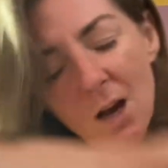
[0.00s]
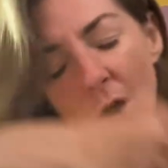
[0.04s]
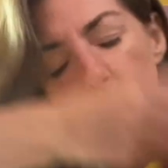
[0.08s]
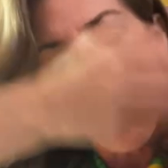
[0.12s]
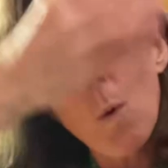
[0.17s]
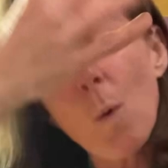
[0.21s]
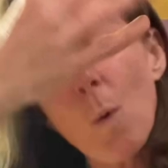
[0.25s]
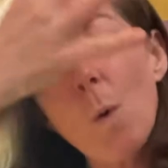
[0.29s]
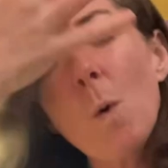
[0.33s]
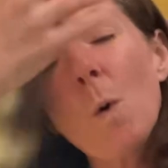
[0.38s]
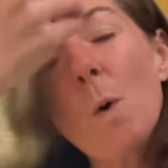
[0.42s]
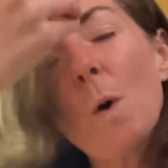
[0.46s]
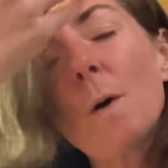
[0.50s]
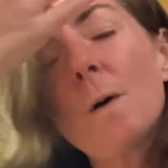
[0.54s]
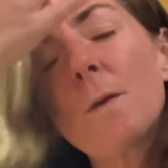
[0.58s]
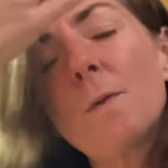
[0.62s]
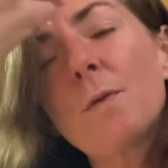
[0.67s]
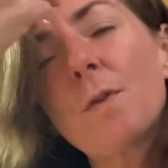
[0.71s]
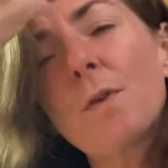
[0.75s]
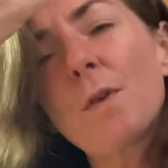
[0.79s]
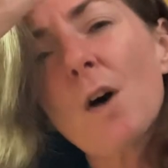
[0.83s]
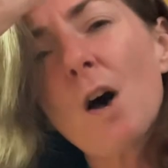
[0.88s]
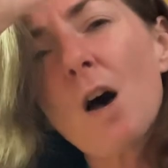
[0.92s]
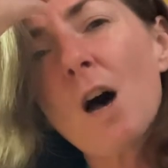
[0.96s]

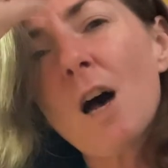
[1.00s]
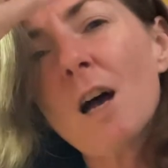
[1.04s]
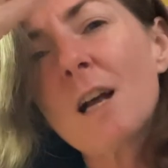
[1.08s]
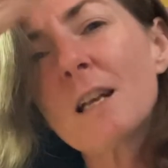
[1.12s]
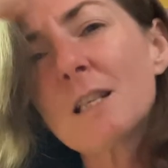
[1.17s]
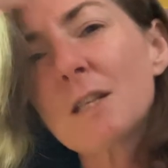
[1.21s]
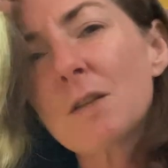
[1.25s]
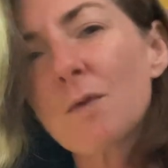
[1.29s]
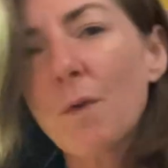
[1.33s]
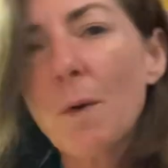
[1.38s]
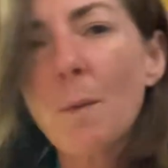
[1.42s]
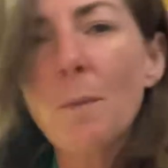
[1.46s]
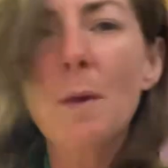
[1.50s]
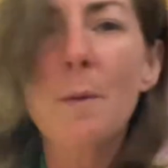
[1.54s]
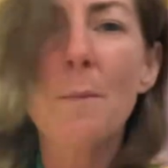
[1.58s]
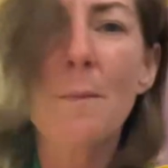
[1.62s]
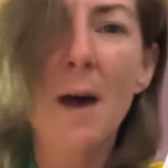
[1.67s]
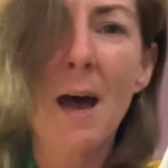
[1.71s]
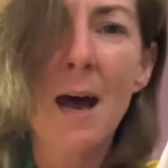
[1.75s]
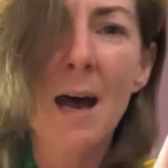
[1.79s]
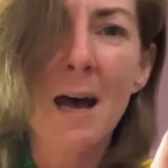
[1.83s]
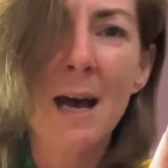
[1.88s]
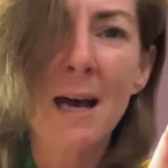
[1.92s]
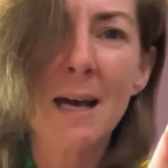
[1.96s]
Old thoughts from the
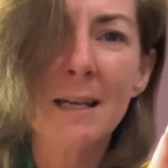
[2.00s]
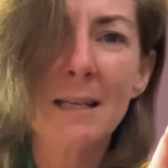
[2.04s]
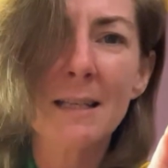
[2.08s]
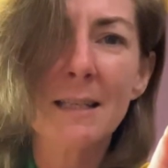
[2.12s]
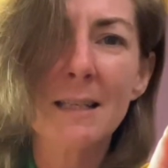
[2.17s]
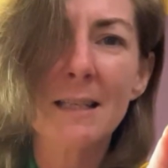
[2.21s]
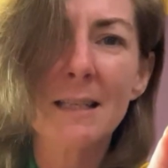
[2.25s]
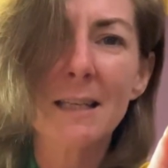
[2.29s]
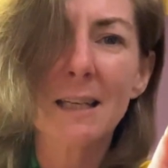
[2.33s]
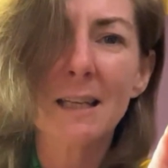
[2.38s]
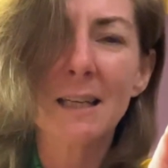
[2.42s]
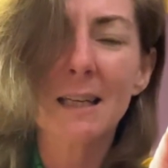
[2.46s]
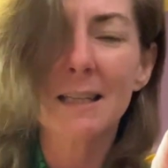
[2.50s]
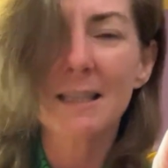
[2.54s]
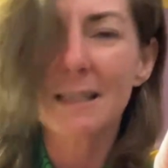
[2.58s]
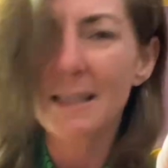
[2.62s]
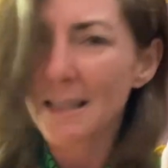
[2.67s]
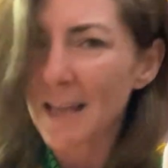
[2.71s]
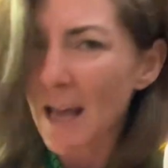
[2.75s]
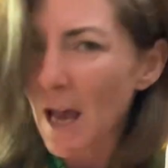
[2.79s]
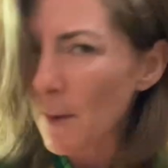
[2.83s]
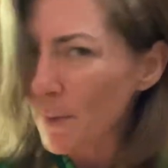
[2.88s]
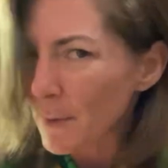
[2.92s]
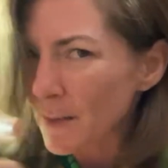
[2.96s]
past can
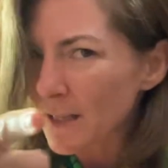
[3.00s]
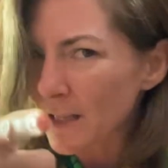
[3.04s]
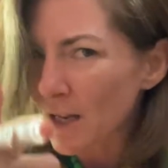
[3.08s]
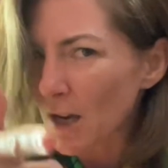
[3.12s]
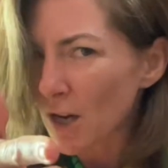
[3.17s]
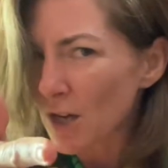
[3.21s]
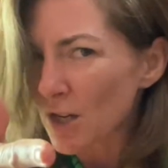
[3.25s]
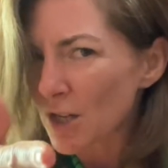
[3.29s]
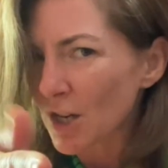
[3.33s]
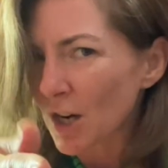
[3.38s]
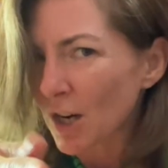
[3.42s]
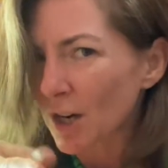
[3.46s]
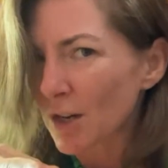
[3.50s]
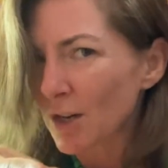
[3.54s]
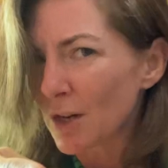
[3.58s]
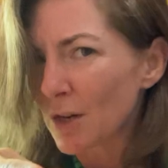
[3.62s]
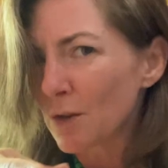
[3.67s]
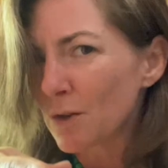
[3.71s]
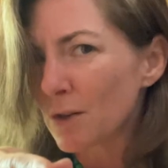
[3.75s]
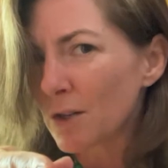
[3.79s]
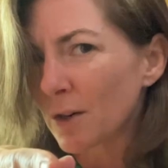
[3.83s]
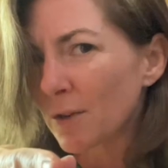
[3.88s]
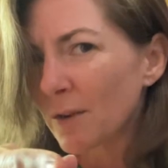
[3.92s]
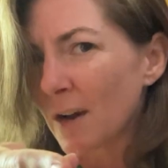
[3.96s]
sabotage our
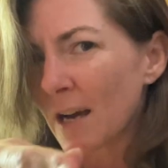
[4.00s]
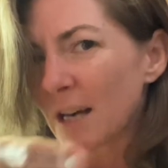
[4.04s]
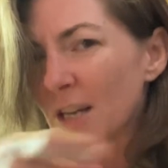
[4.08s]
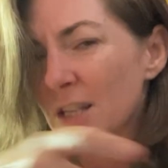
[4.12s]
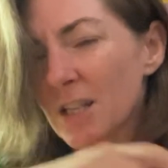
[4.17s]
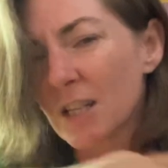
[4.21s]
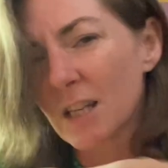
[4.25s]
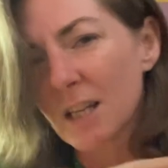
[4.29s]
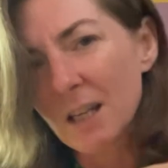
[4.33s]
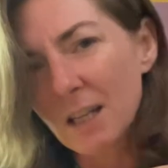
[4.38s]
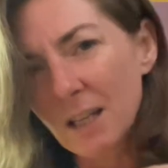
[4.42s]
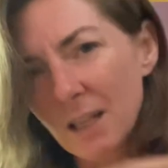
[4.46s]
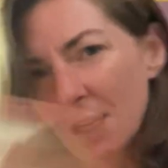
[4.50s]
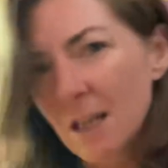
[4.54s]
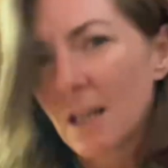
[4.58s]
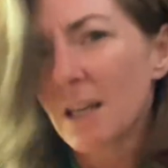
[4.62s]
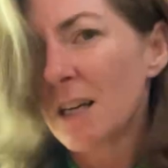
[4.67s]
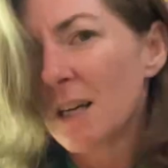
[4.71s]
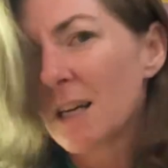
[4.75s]
new direction.